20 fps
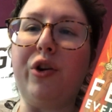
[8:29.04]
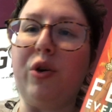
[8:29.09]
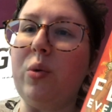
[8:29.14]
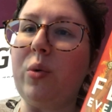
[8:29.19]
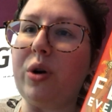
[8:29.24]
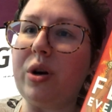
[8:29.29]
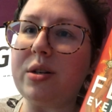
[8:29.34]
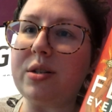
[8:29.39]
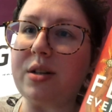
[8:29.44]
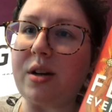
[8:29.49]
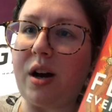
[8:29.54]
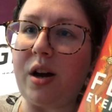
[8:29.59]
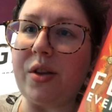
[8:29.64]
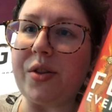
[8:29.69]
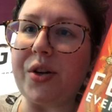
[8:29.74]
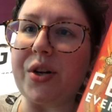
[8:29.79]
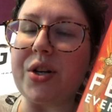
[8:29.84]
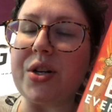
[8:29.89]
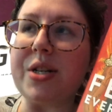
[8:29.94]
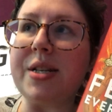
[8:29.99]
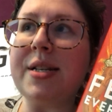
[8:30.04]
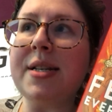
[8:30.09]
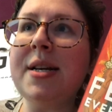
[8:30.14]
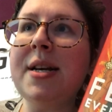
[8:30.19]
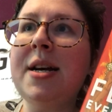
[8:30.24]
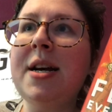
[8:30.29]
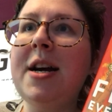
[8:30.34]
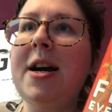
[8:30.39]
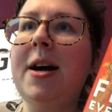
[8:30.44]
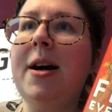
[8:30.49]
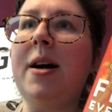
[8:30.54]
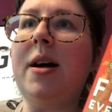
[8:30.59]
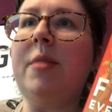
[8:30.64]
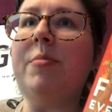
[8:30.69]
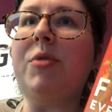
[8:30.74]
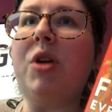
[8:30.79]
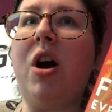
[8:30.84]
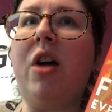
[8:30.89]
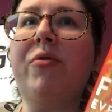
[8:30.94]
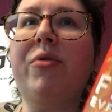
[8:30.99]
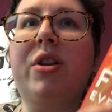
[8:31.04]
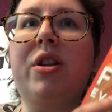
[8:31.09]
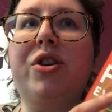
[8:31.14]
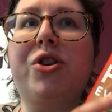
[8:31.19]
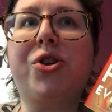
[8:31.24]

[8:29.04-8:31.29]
your work to others, not really